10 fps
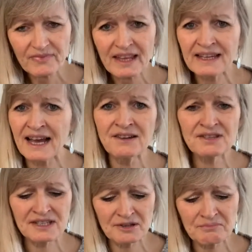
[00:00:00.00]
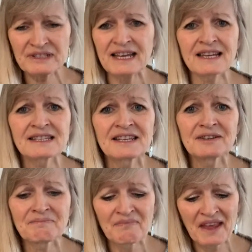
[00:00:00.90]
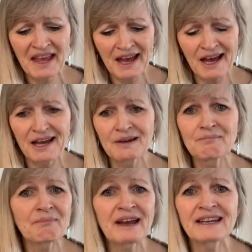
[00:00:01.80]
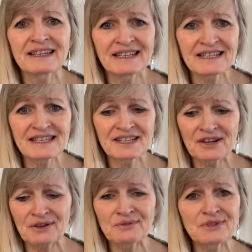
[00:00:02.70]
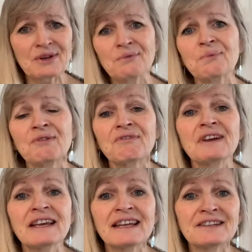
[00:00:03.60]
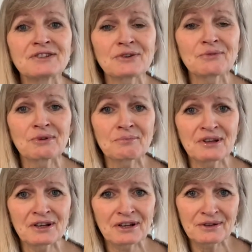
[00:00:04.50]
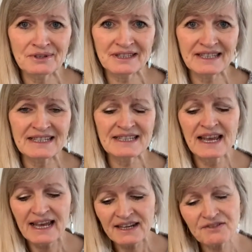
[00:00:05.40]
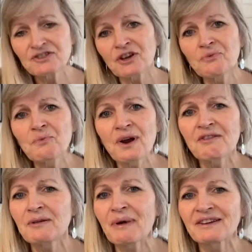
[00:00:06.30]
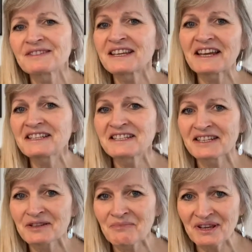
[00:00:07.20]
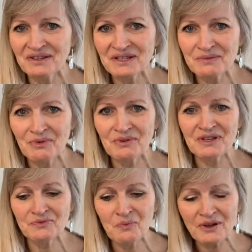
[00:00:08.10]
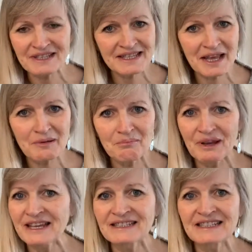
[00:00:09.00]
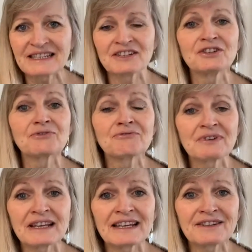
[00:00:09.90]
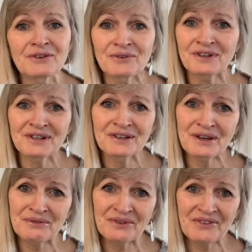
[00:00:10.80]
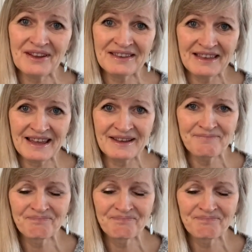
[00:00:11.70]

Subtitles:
calcium, potassium, manganese, so we really do want to be including these. Now, don't worry about tasting them in the smoothies. Once they're blended in, you're really not going to know that they're there.